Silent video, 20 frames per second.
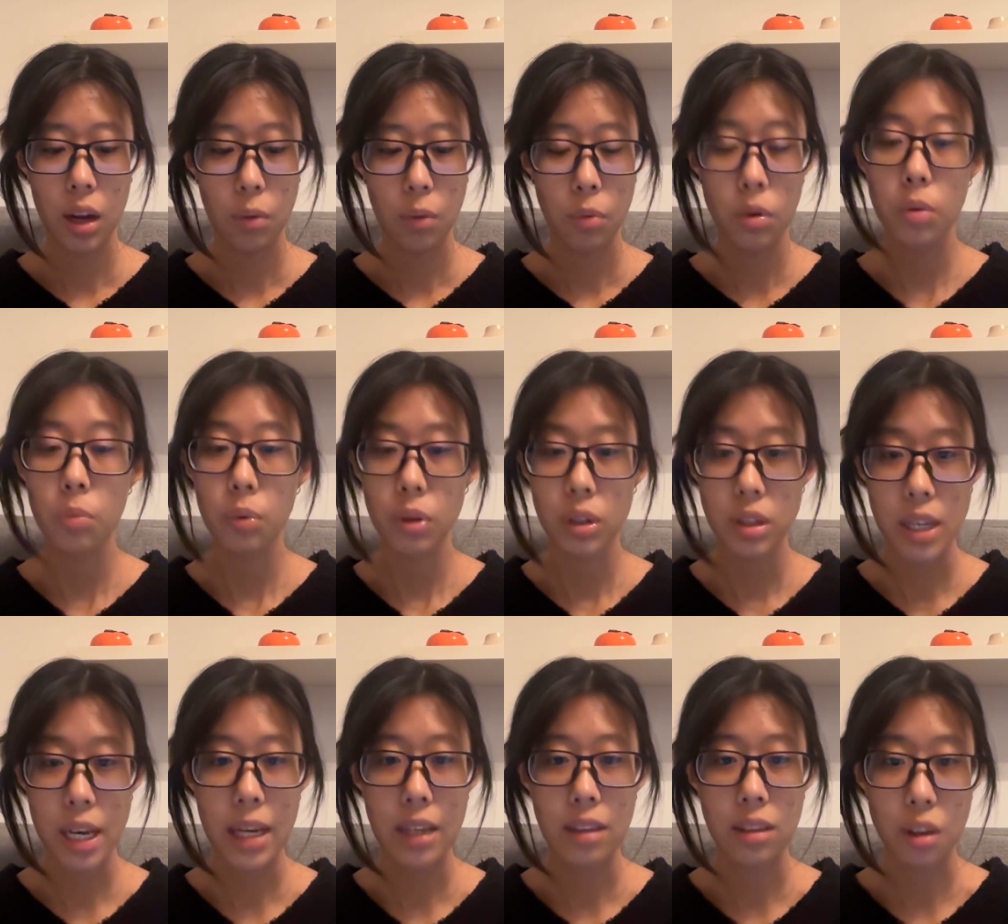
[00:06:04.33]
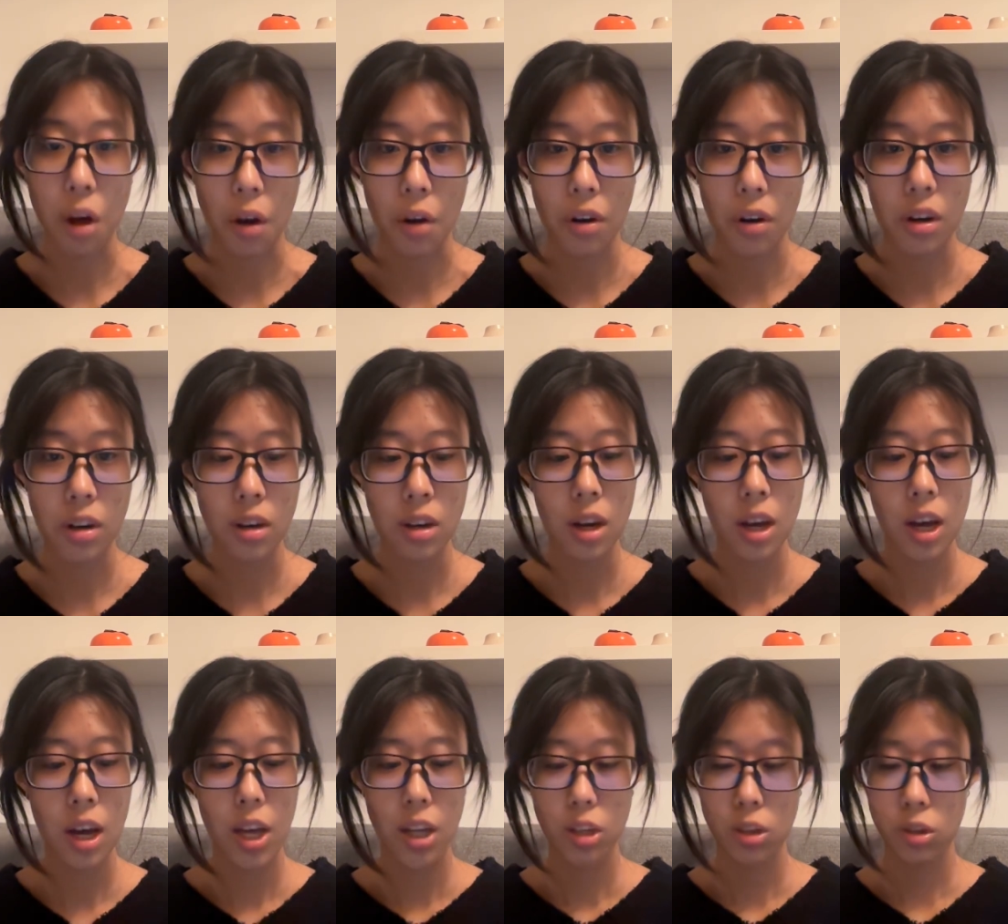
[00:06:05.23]
would take longer
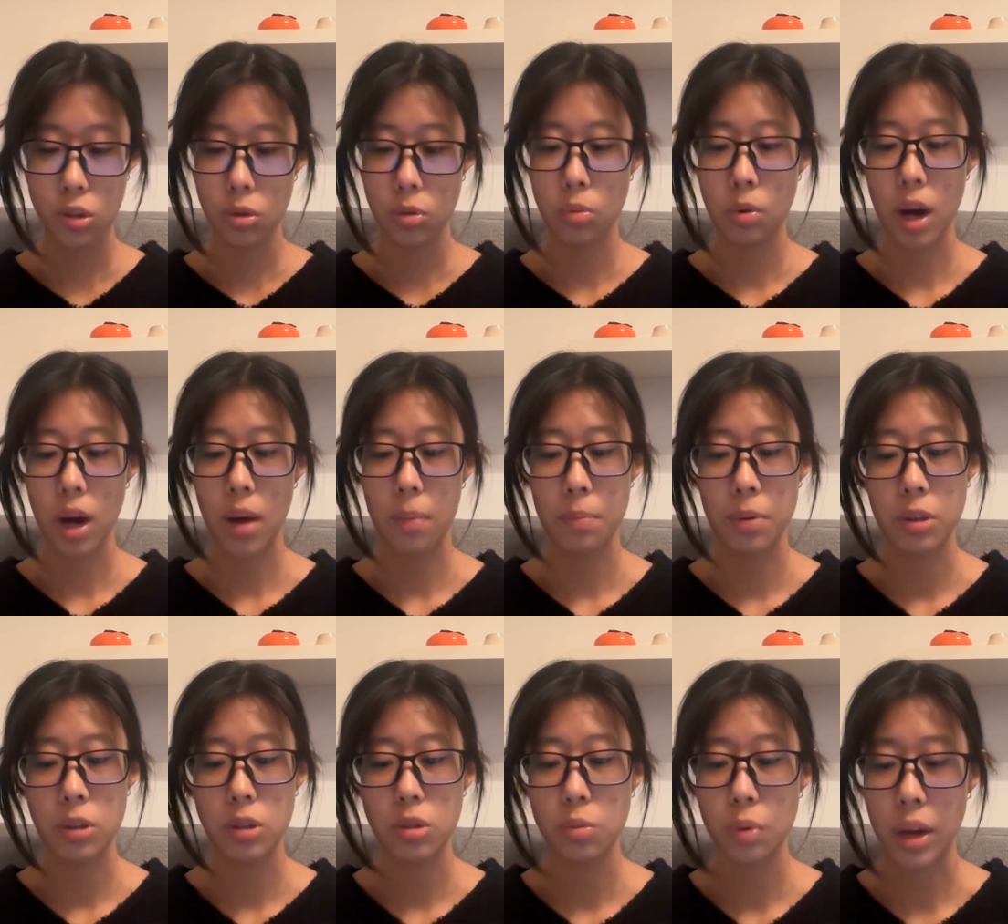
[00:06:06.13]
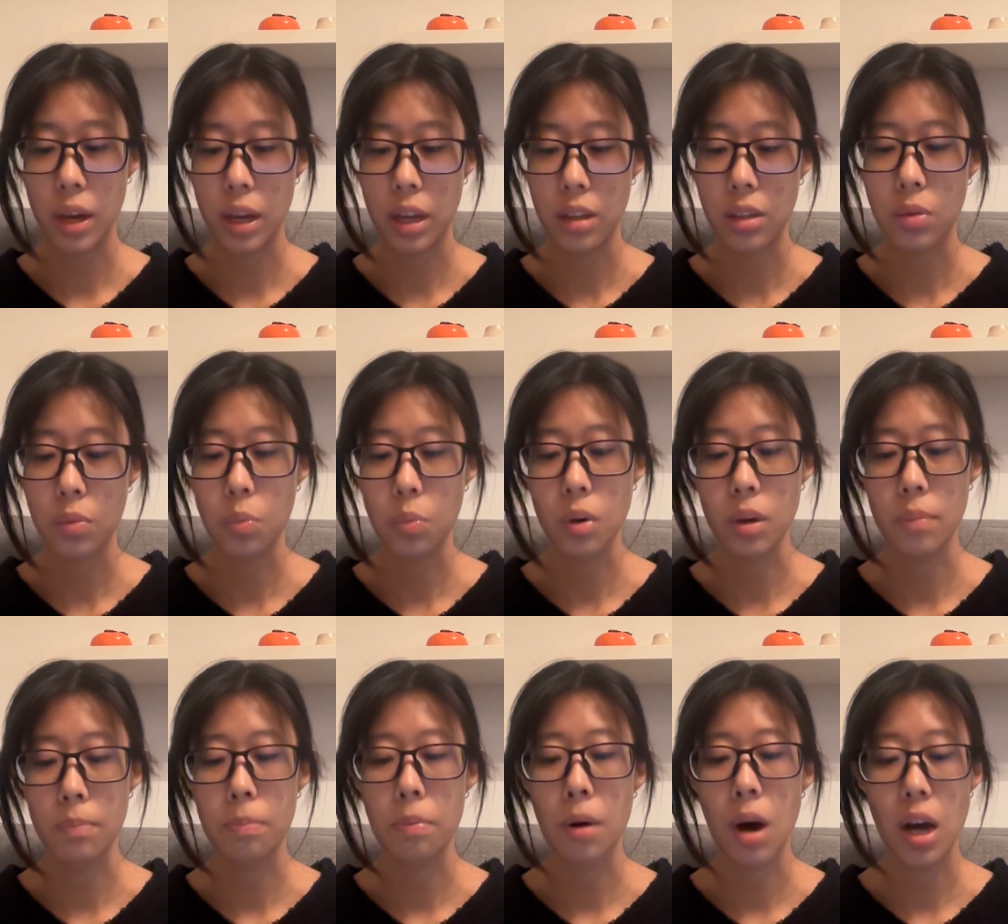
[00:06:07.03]
to habituate
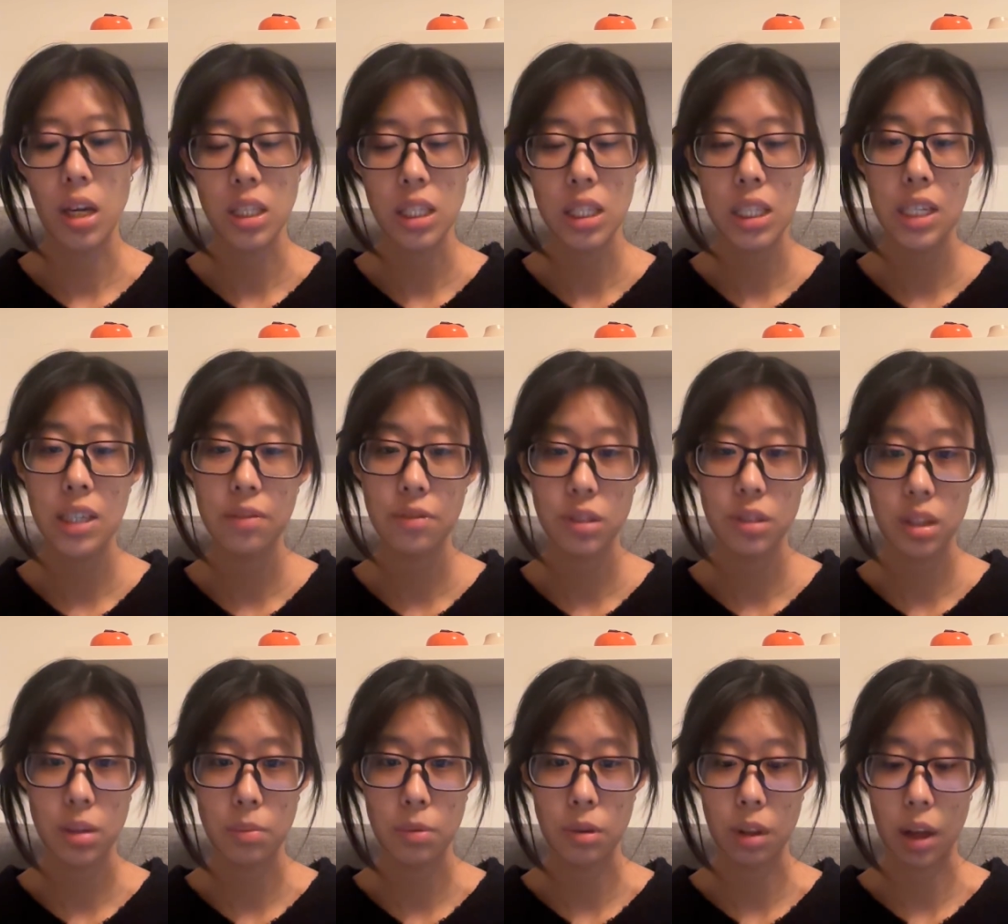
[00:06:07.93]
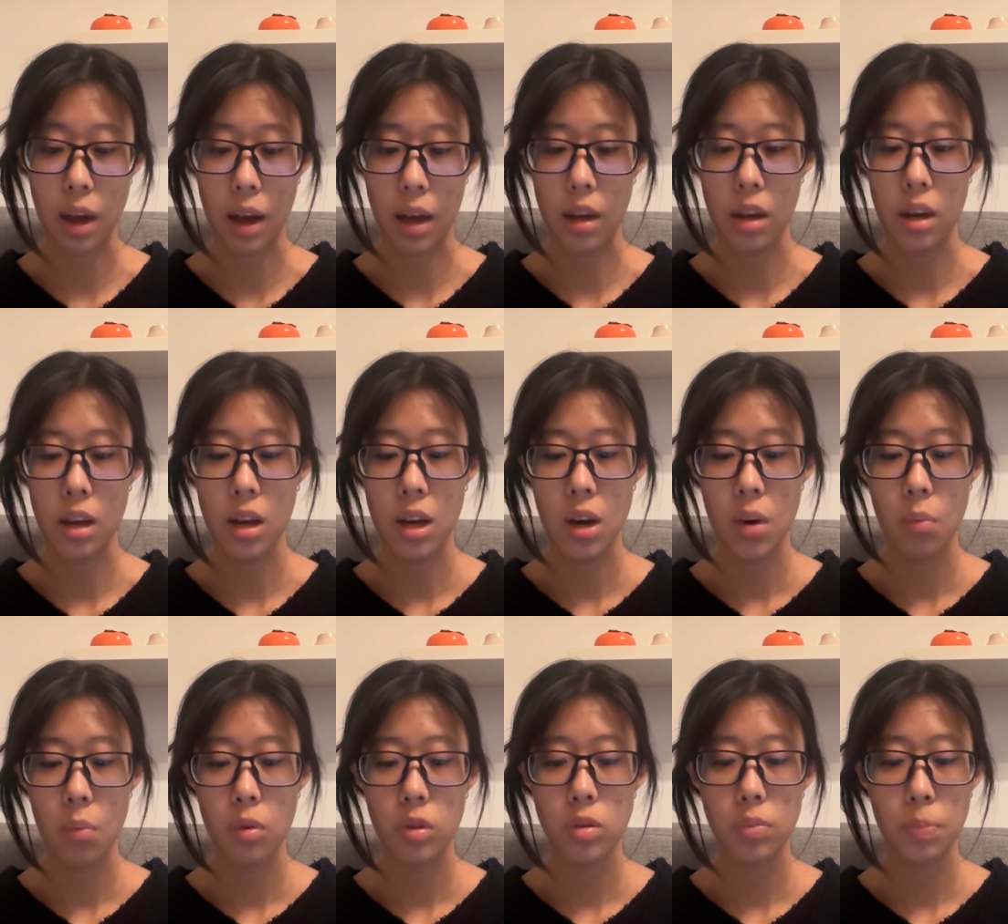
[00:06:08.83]
when positive stimuli
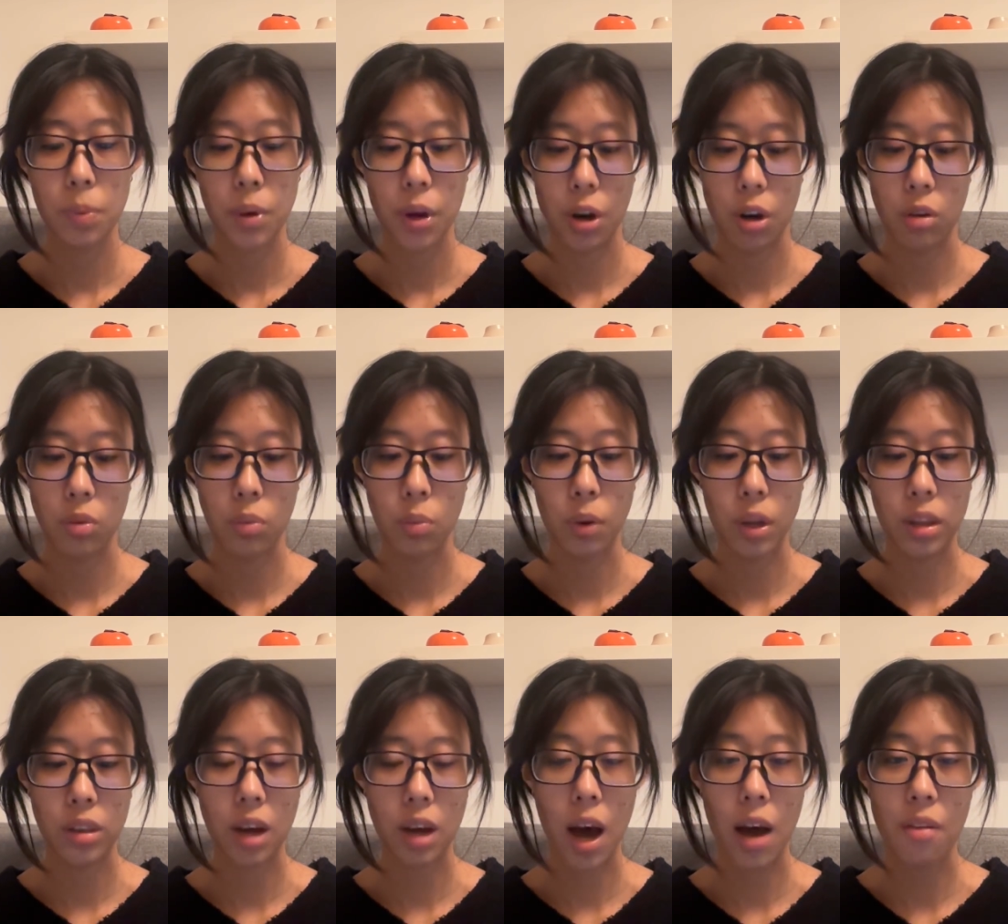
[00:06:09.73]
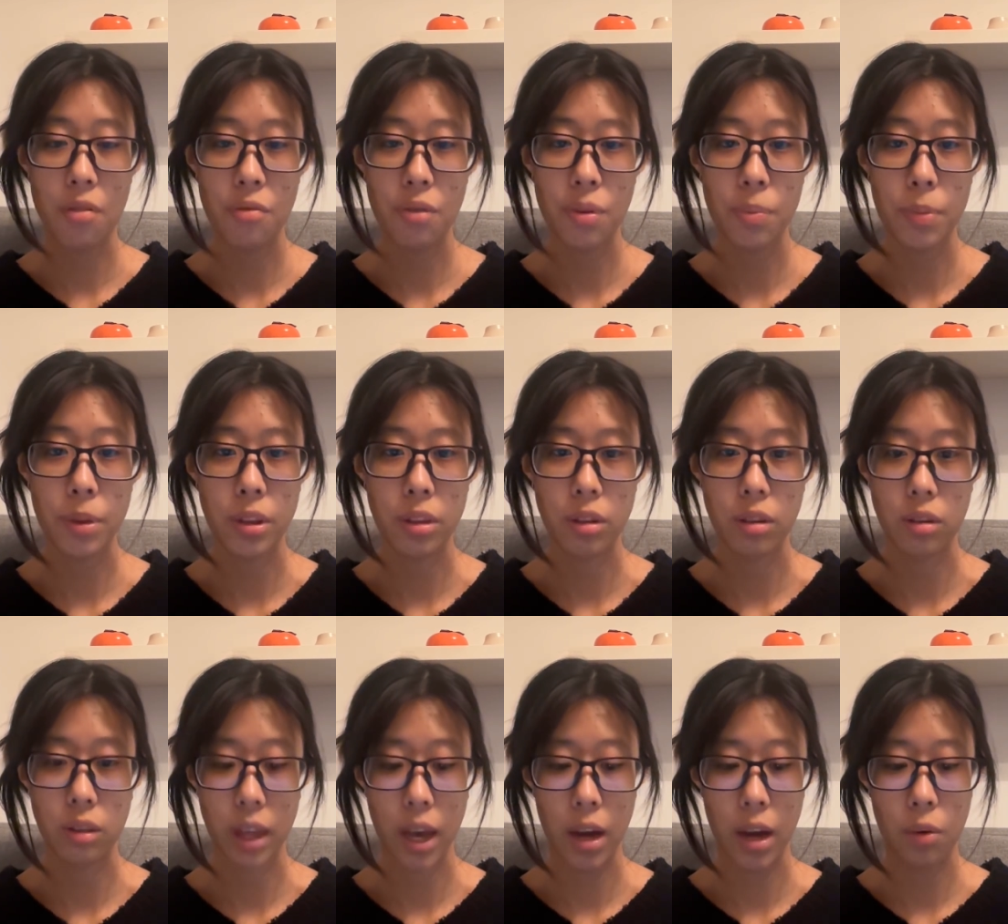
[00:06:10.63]
was paired with
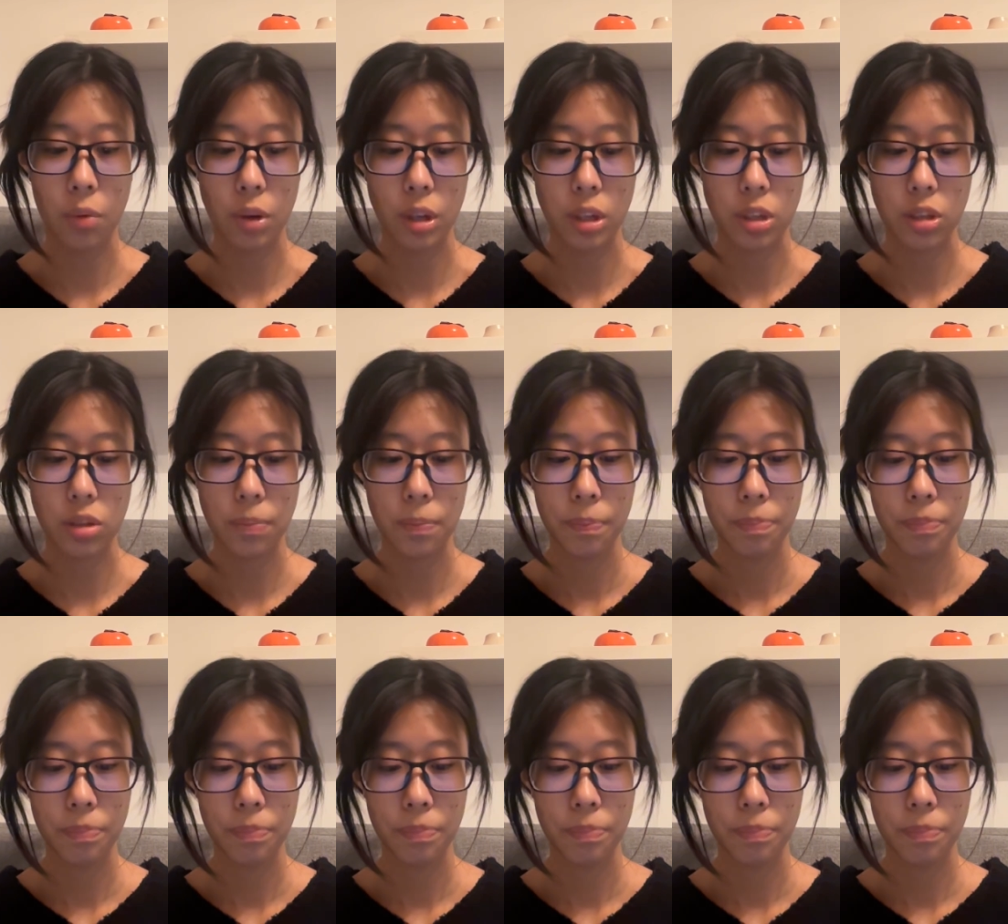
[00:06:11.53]
unfamiliar language,